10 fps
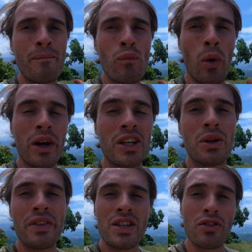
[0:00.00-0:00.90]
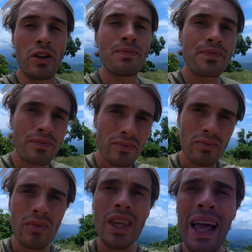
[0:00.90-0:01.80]
What we're gonna do in this run,
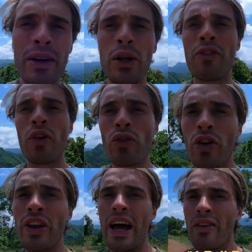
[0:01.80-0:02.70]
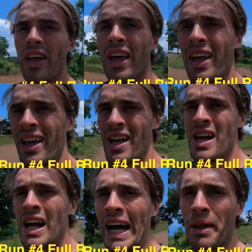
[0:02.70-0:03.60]
I'm gonna do a full rundown
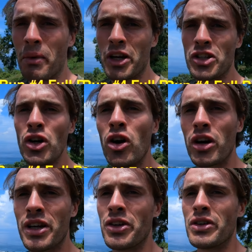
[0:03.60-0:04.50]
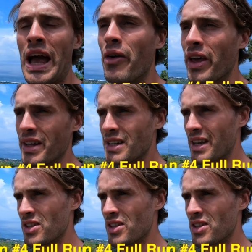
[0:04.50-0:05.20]
and I'm gonna talk you down it.